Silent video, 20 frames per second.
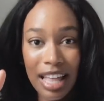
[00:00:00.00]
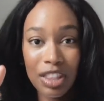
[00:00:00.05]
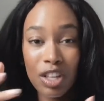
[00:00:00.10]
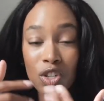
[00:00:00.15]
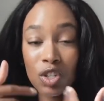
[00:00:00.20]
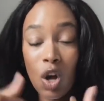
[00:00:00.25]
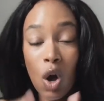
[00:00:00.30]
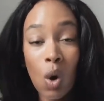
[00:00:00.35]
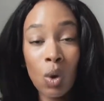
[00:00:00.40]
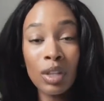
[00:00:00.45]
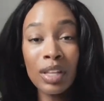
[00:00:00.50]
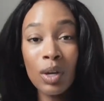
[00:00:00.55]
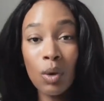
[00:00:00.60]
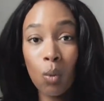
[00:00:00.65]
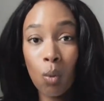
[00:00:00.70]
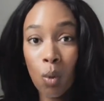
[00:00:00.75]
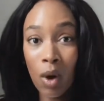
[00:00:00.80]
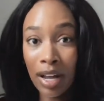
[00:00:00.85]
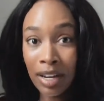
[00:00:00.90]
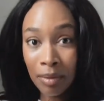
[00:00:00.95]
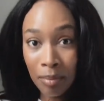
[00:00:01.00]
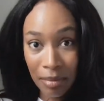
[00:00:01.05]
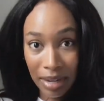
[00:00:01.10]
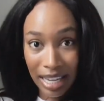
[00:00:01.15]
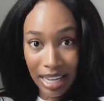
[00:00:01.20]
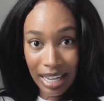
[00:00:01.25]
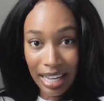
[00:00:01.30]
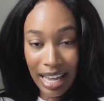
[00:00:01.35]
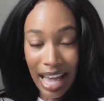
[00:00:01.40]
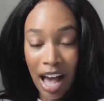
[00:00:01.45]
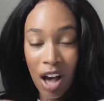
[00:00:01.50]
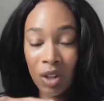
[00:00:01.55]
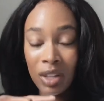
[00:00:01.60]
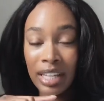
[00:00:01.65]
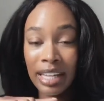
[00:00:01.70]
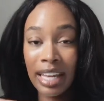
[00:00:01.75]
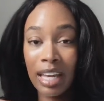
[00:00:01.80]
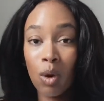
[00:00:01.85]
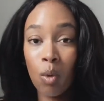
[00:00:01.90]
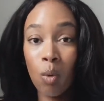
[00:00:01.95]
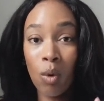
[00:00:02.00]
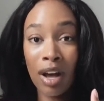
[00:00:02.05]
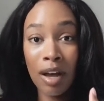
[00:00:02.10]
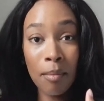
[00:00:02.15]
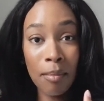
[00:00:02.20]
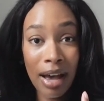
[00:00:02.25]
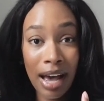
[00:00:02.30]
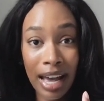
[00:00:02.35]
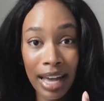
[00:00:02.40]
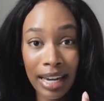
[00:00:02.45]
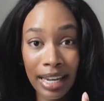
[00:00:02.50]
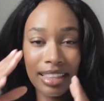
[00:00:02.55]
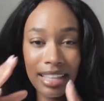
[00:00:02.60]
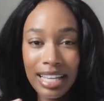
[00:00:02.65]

There's only one me, I only get one body.